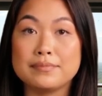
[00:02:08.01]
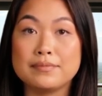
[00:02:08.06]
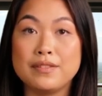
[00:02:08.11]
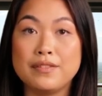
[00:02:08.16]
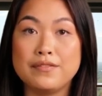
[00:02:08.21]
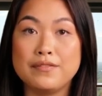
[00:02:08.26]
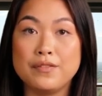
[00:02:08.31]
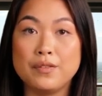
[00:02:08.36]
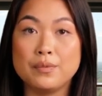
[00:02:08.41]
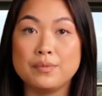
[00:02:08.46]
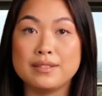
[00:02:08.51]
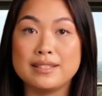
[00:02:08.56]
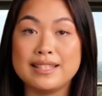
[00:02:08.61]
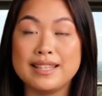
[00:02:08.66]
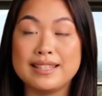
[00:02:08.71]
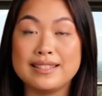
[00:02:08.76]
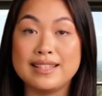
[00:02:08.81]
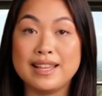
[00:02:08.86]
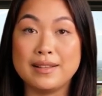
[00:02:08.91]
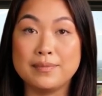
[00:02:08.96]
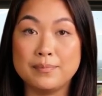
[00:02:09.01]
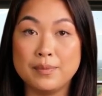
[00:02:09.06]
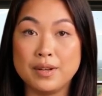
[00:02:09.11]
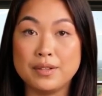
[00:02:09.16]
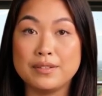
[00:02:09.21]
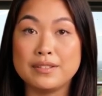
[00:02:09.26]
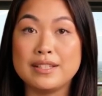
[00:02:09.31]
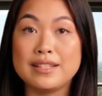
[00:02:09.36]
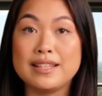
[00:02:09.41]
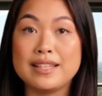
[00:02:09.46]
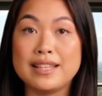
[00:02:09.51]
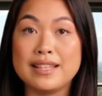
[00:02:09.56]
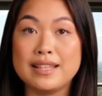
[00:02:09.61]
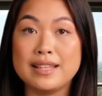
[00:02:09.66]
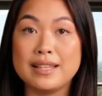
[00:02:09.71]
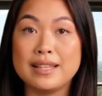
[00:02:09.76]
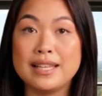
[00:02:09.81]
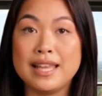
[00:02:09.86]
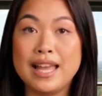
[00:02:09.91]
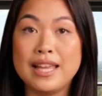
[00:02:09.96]
The fraudsters then monitored the
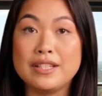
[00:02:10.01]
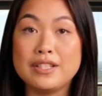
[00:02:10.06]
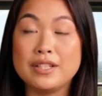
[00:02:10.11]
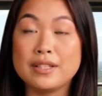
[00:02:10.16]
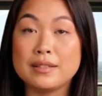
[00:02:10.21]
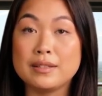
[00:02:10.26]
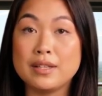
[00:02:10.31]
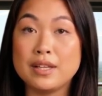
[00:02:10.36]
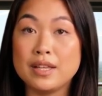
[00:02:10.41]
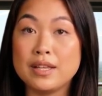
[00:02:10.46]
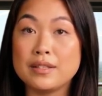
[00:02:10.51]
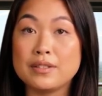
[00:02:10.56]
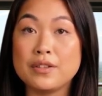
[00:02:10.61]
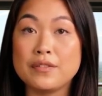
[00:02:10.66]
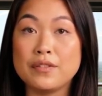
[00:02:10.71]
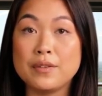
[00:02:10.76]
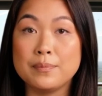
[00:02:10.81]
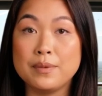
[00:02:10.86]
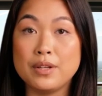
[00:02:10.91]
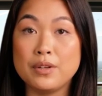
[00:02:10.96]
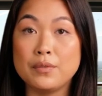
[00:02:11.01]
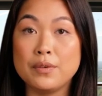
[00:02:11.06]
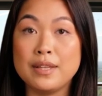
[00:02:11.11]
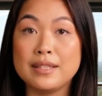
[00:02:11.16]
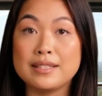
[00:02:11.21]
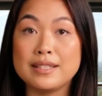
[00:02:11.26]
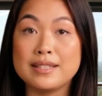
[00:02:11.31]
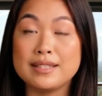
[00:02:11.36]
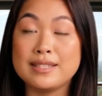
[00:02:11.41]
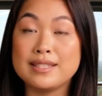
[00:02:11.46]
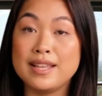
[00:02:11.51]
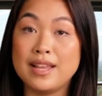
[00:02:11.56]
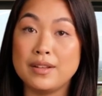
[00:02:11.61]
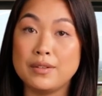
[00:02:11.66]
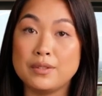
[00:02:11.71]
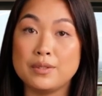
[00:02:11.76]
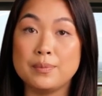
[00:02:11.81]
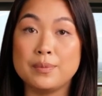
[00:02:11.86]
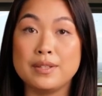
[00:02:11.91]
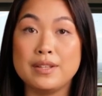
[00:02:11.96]
communication to familiarize
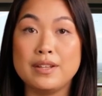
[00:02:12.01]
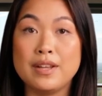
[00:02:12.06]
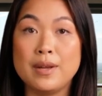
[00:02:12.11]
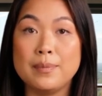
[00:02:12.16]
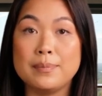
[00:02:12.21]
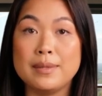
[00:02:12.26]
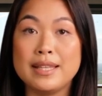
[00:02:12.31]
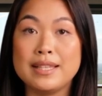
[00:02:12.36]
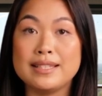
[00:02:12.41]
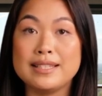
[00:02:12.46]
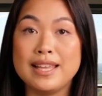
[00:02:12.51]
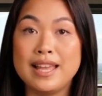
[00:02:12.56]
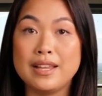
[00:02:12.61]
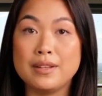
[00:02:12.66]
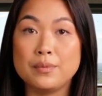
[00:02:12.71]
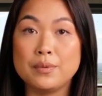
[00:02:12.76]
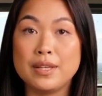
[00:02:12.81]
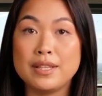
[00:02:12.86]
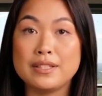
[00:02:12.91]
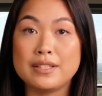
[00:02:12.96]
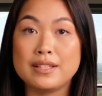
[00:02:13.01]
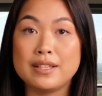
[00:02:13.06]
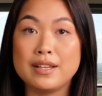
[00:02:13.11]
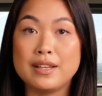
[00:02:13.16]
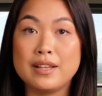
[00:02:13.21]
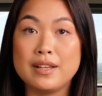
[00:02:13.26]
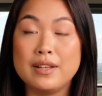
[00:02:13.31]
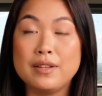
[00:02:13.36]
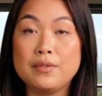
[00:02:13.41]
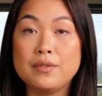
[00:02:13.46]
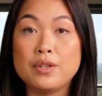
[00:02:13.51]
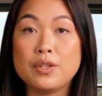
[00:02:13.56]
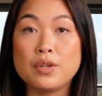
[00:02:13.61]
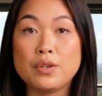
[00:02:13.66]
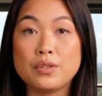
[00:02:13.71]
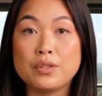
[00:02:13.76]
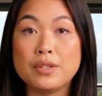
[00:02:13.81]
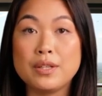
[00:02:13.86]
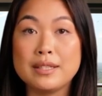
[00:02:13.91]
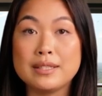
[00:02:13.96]
themselves with the company's language, the
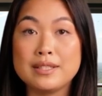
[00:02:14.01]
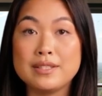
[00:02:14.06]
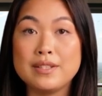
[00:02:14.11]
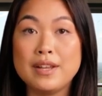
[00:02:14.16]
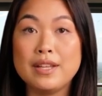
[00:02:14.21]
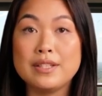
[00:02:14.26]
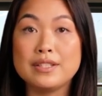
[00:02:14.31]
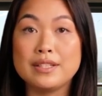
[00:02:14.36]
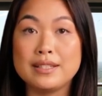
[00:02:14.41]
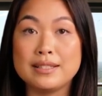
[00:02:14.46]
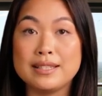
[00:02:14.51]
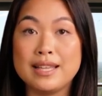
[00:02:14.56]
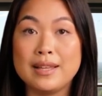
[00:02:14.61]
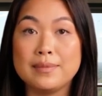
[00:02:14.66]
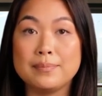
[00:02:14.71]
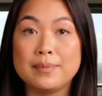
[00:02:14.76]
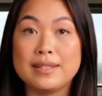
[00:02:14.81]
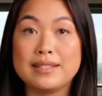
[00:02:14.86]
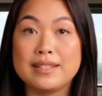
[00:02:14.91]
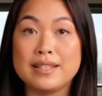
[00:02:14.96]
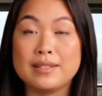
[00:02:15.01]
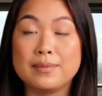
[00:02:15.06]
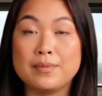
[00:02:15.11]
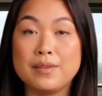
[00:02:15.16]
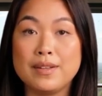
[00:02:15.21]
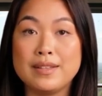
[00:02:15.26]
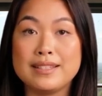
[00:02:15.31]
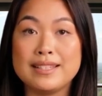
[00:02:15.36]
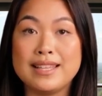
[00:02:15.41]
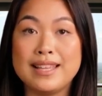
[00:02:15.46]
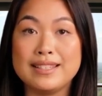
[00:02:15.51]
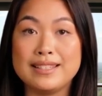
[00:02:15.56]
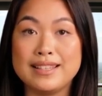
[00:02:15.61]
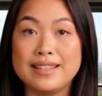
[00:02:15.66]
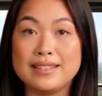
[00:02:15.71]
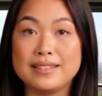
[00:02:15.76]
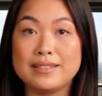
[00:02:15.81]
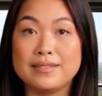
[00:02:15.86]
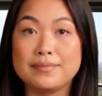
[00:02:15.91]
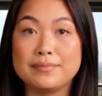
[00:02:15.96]
usual instructions and business
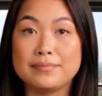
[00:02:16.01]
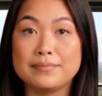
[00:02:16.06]
processes.